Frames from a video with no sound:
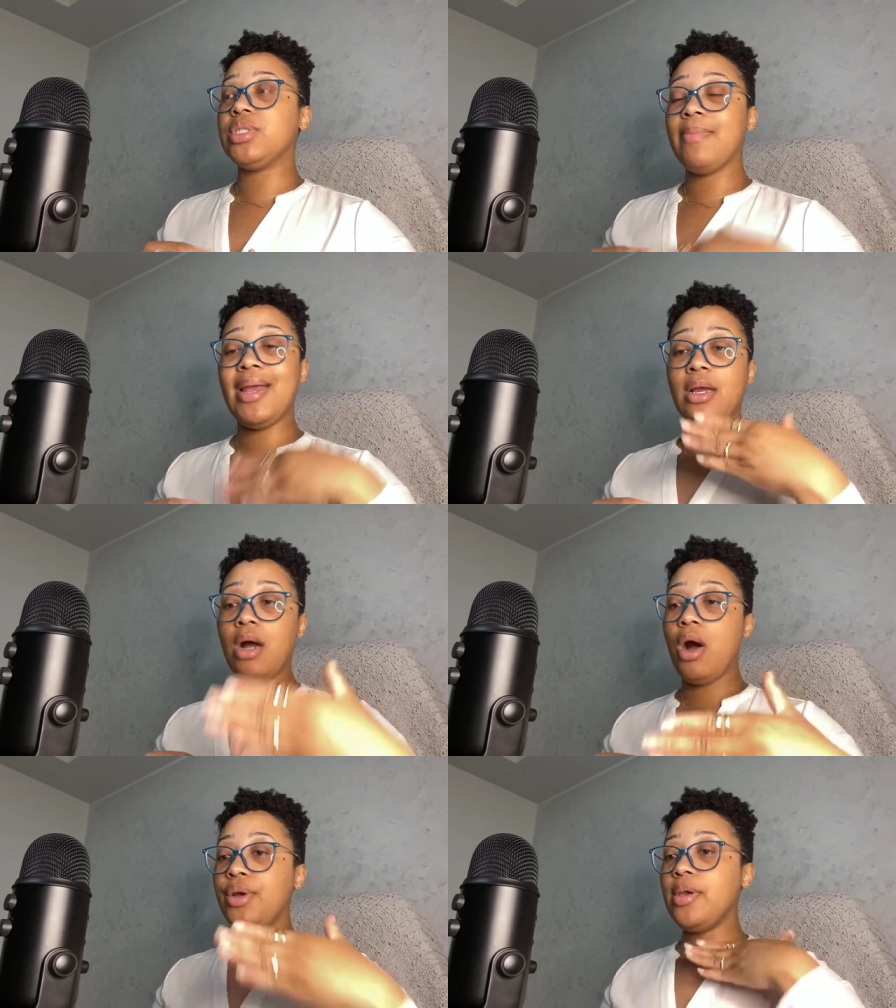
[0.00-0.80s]
somebody
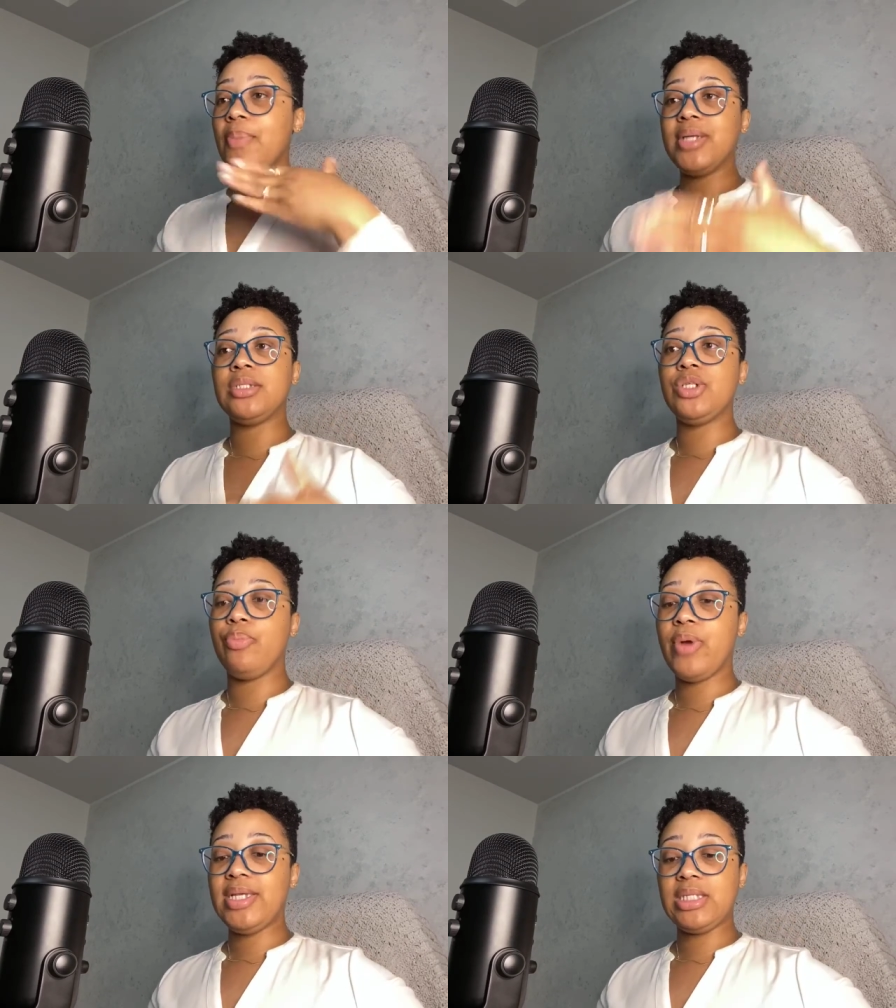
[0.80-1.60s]
call your price is your
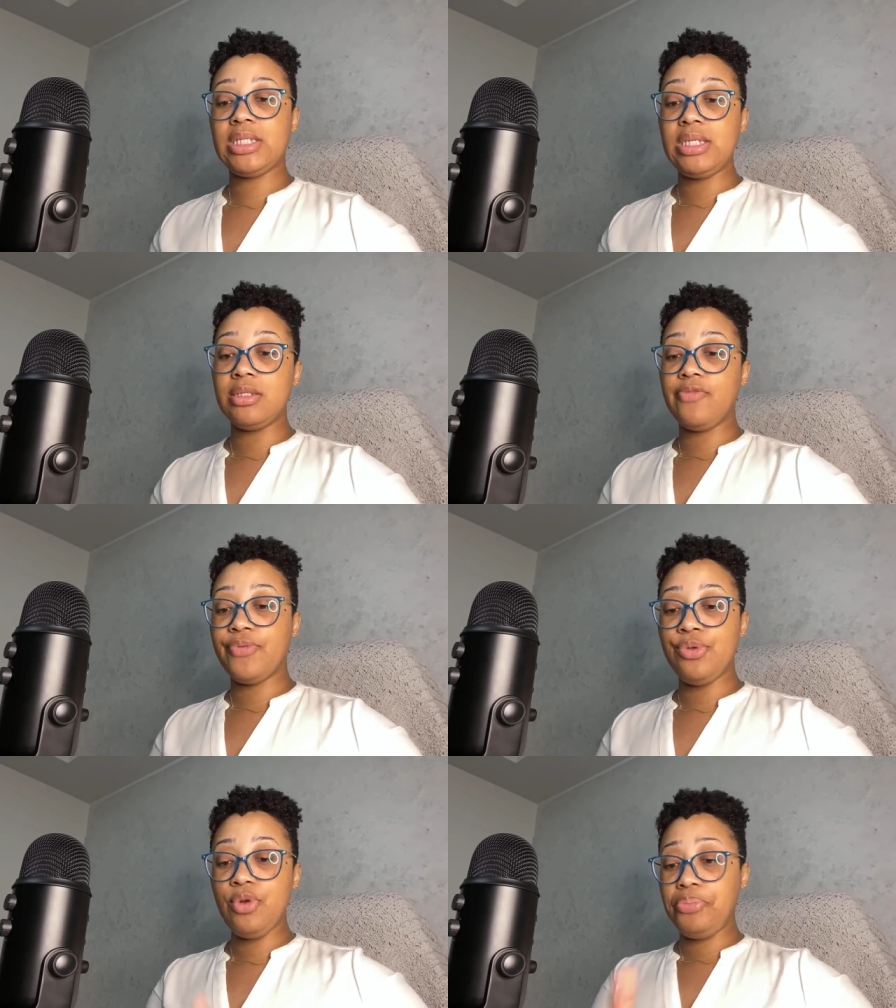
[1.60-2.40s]
price it's easy for
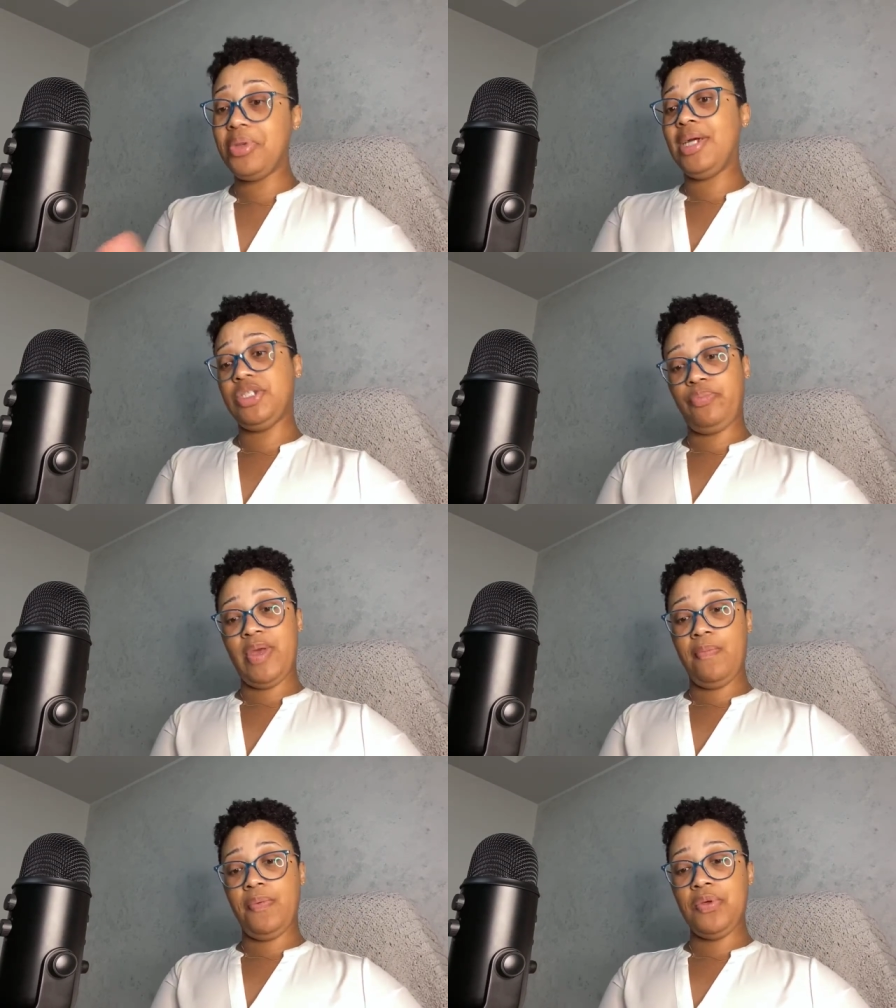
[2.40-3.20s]
you to pull out your
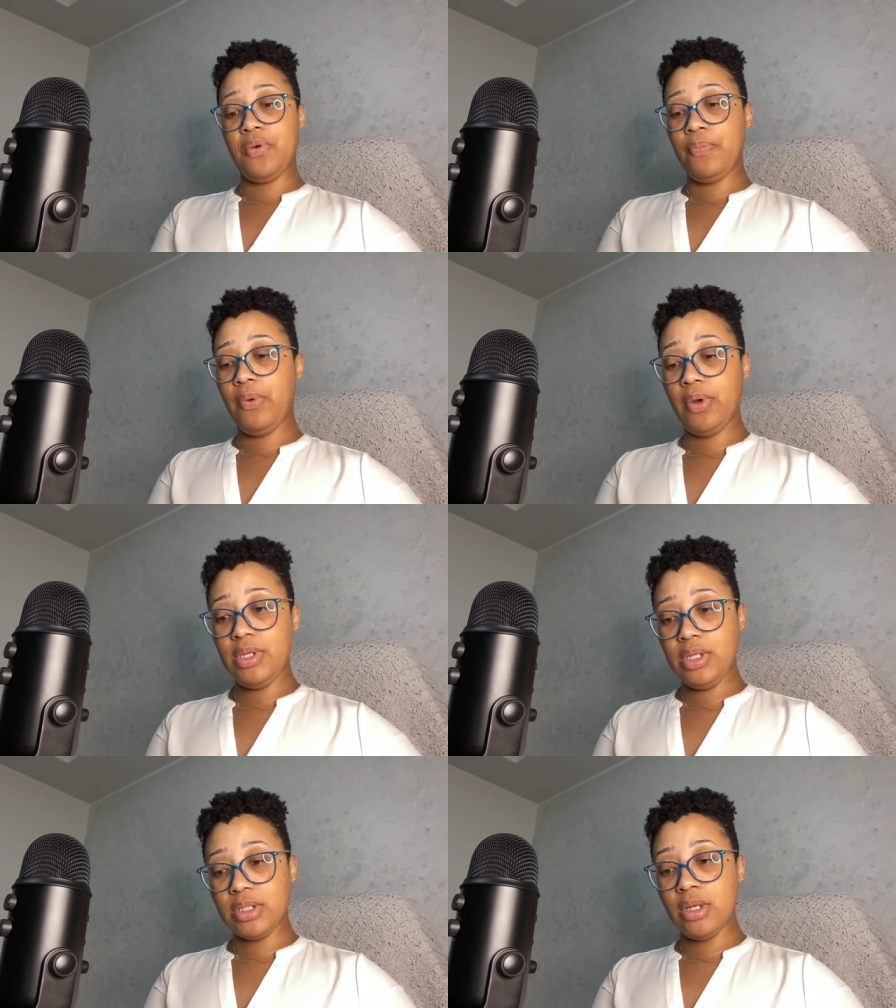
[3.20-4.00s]
paper your
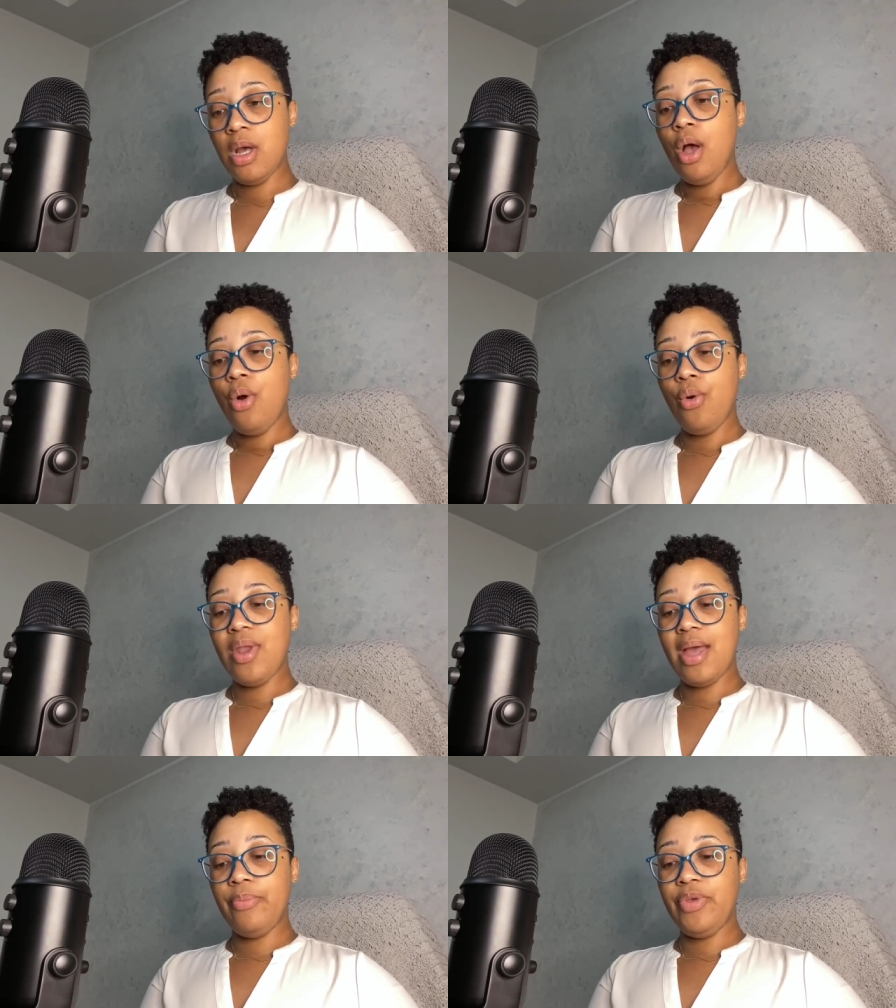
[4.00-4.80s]
employees uh, or
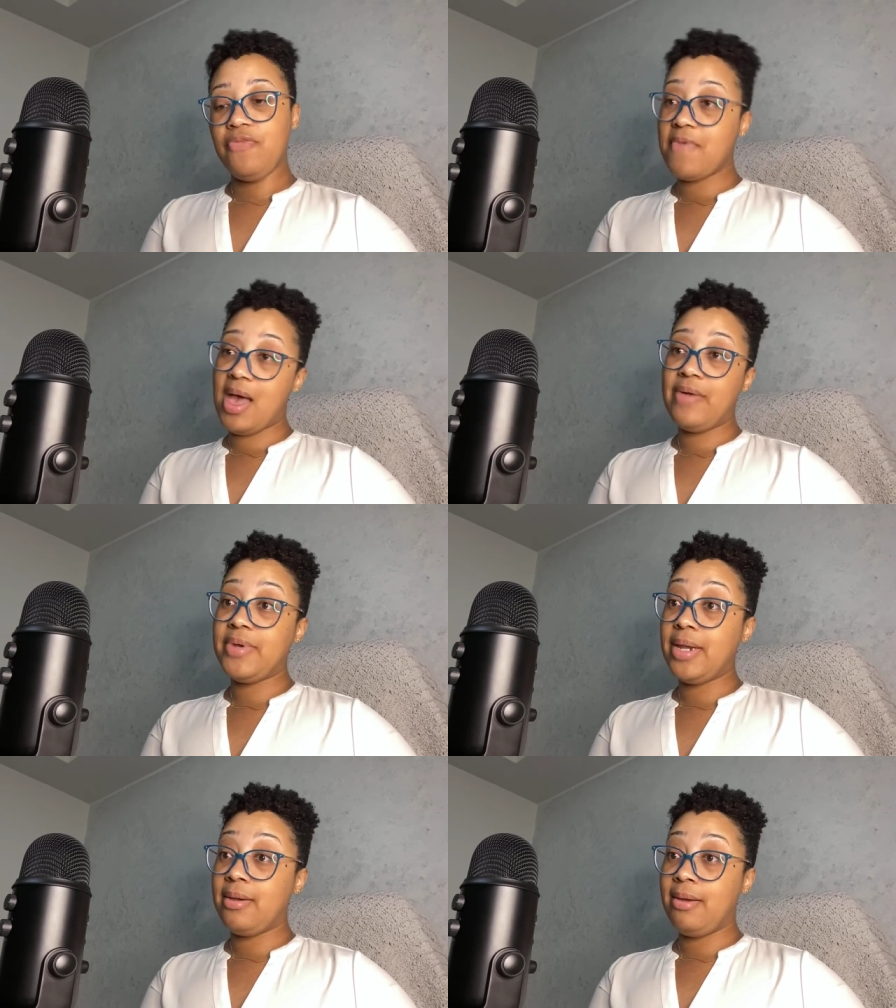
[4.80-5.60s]
that'll be
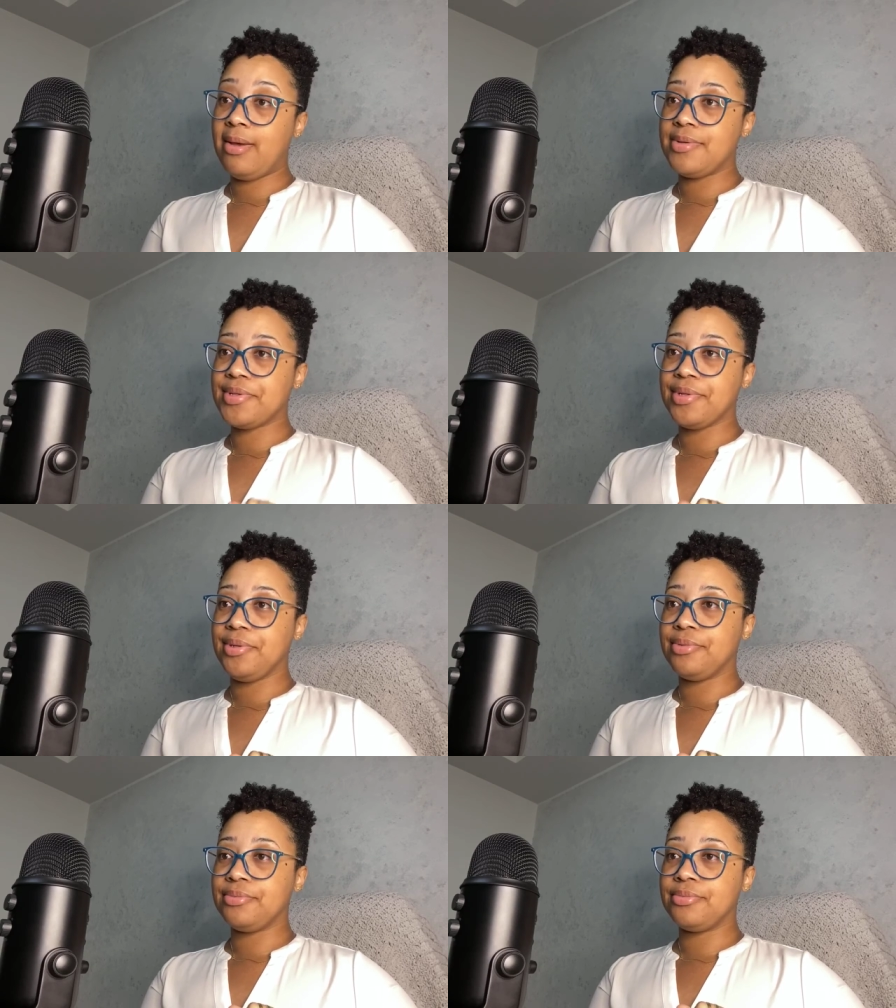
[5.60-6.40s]
599
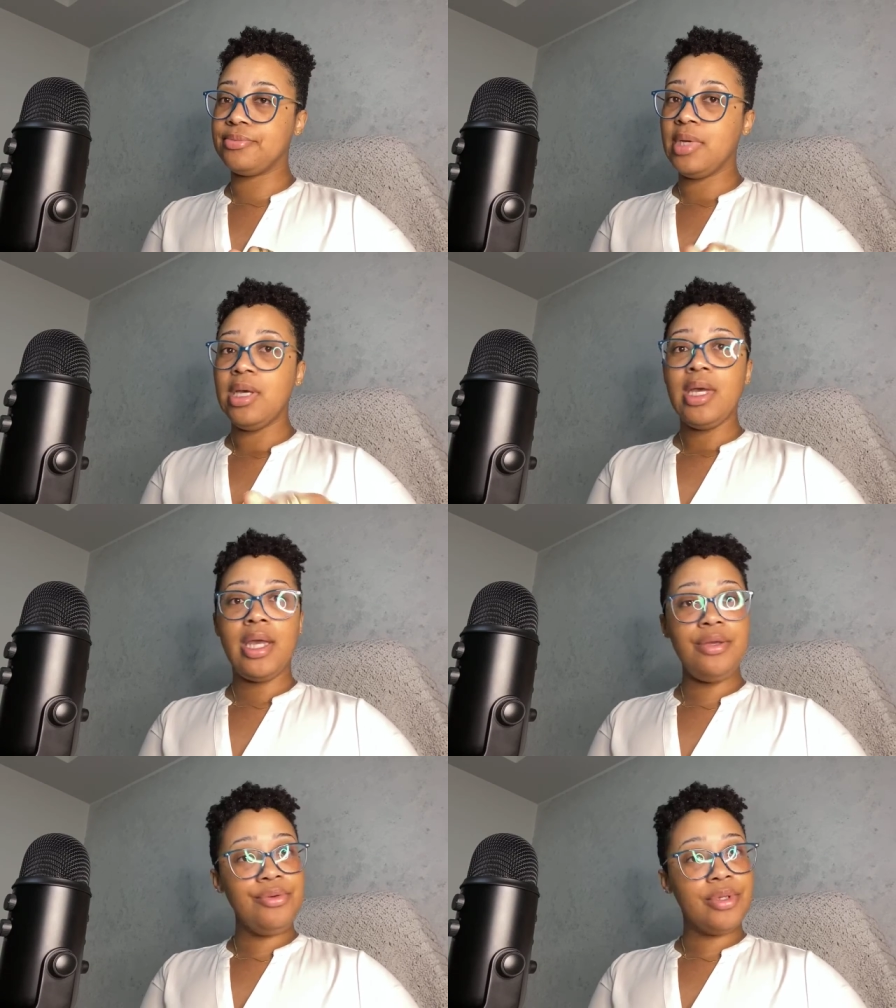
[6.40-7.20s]
sir
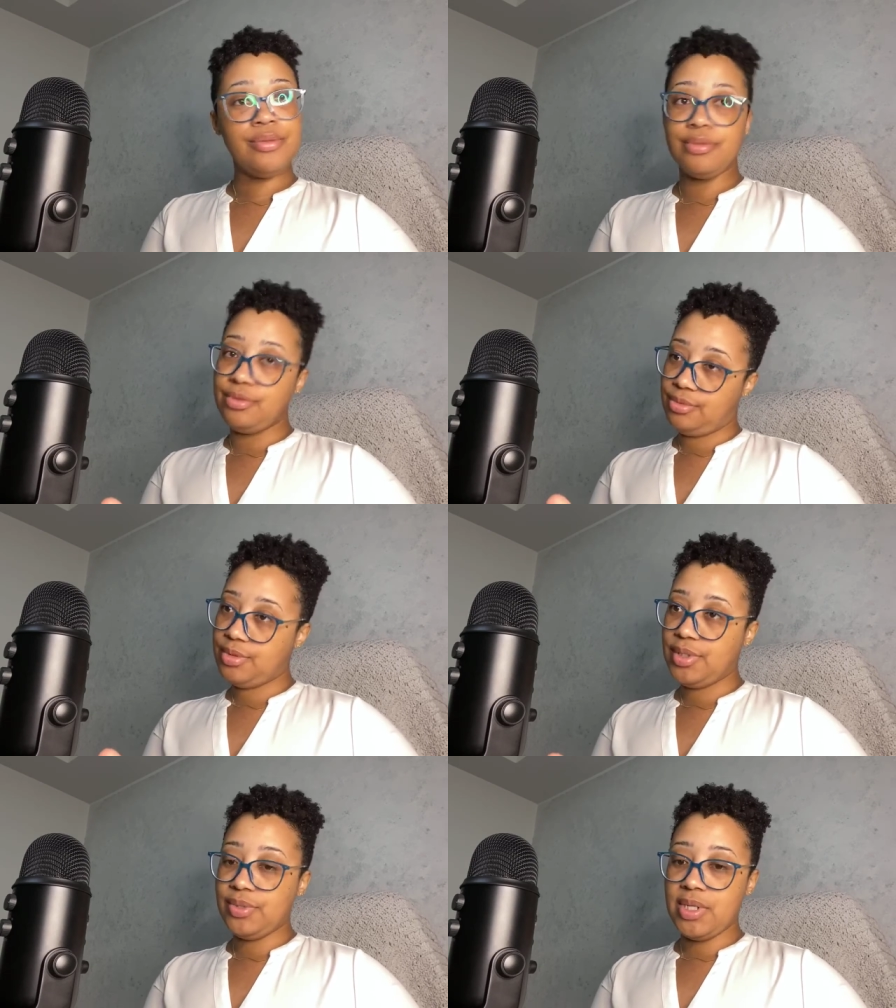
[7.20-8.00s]
and you can
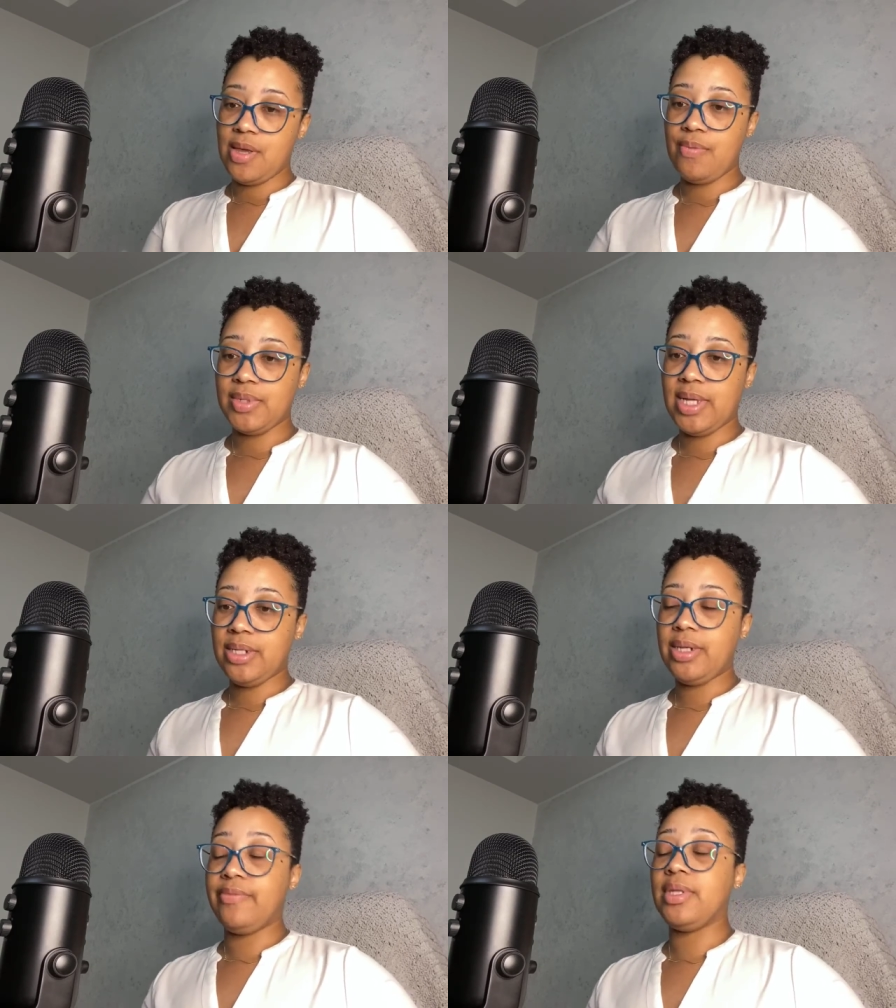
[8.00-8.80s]
tilt your head with that
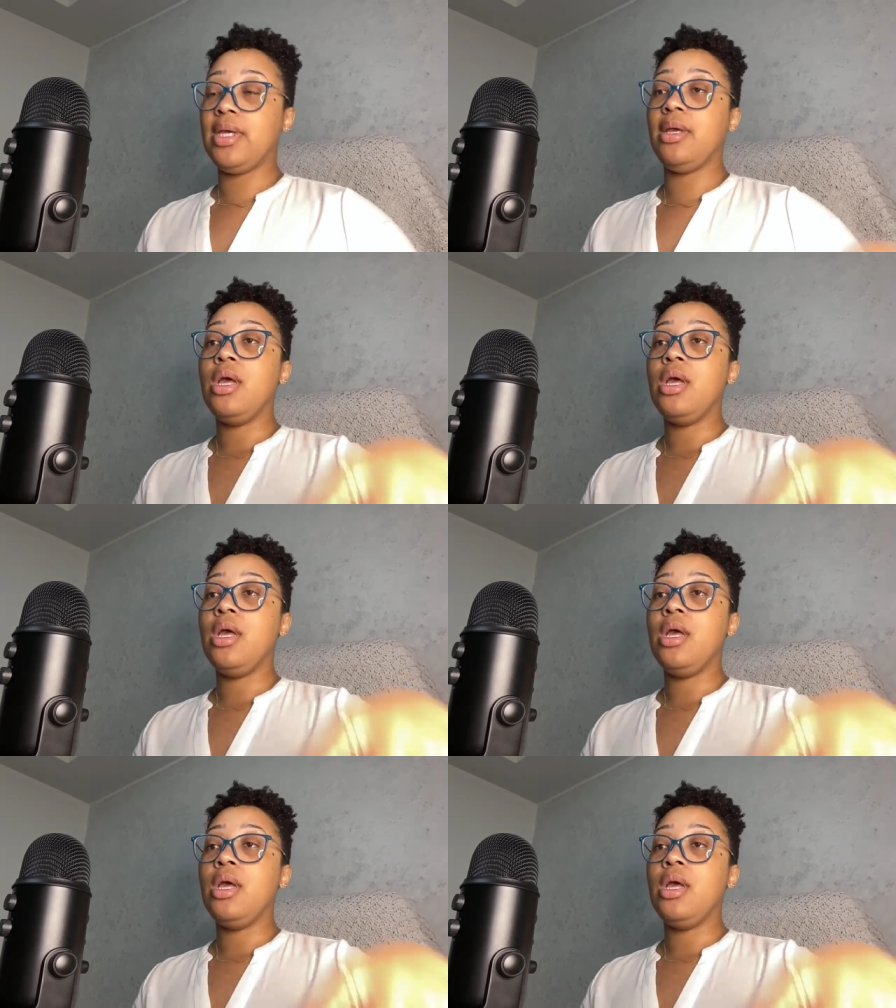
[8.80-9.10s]
and everything